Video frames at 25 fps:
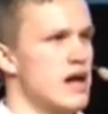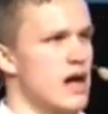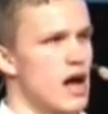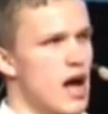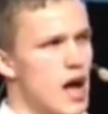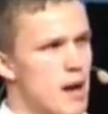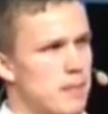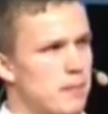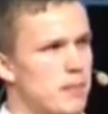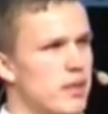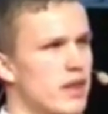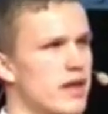
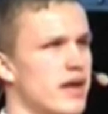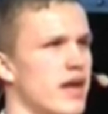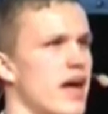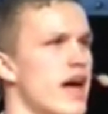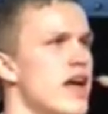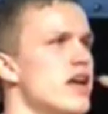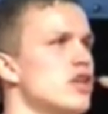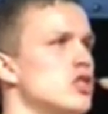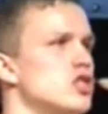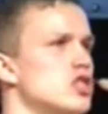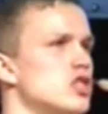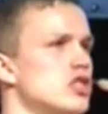
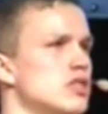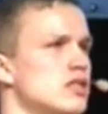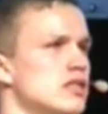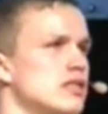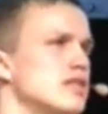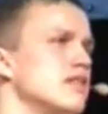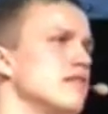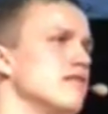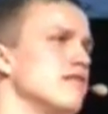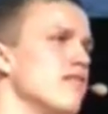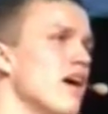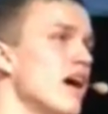applications,
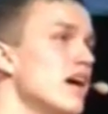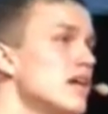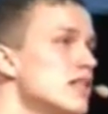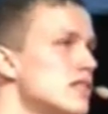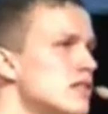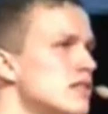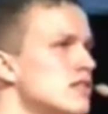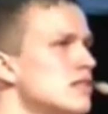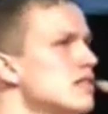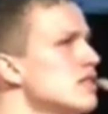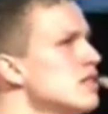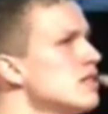
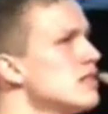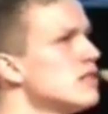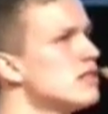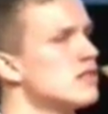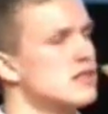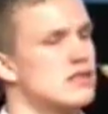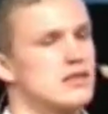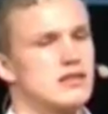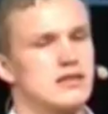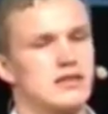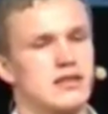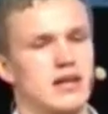devices,
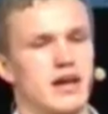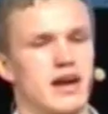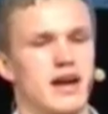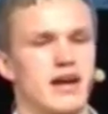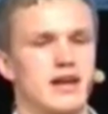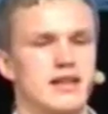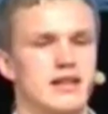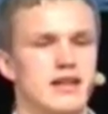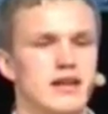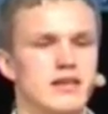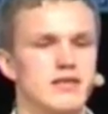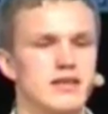
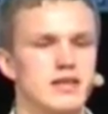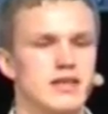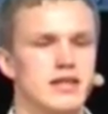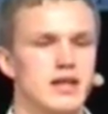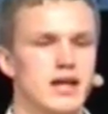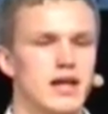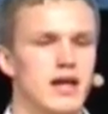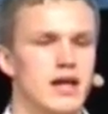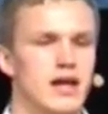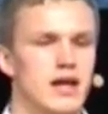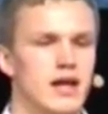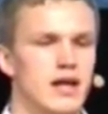
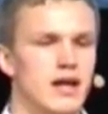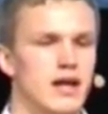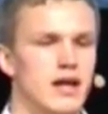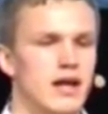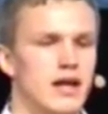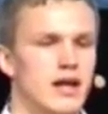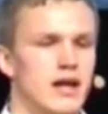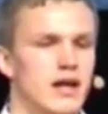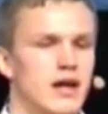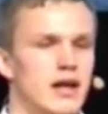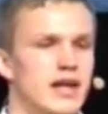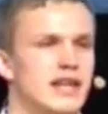connectivity,
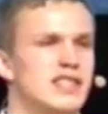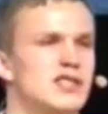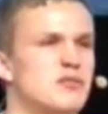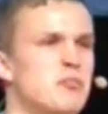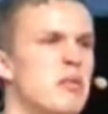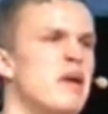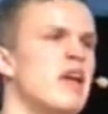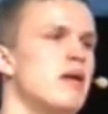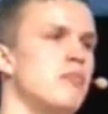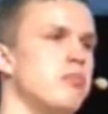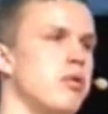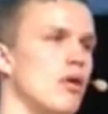it's
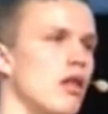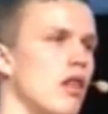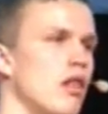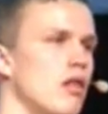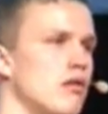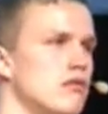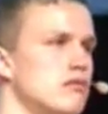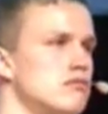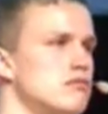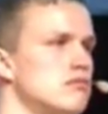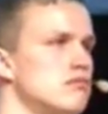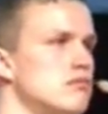people.
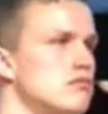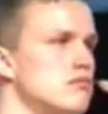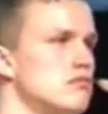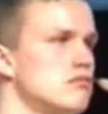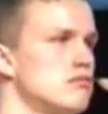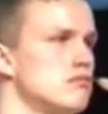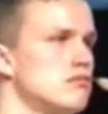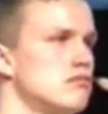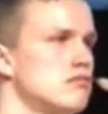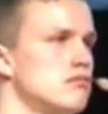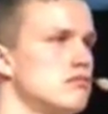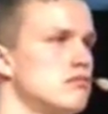
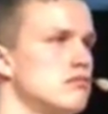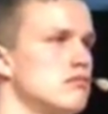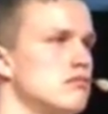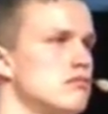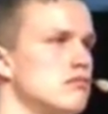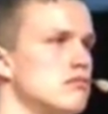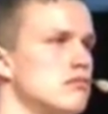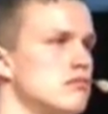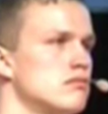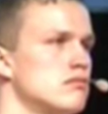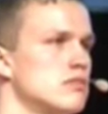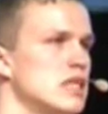
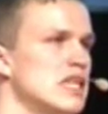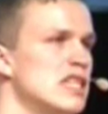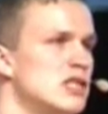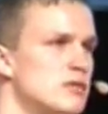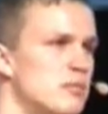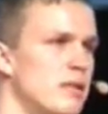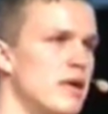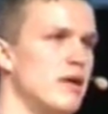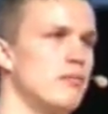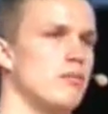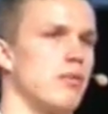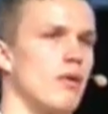It's
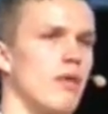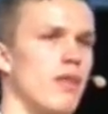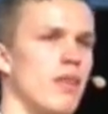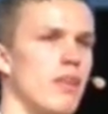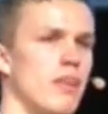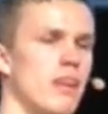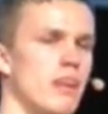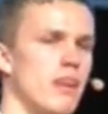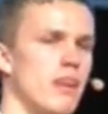people.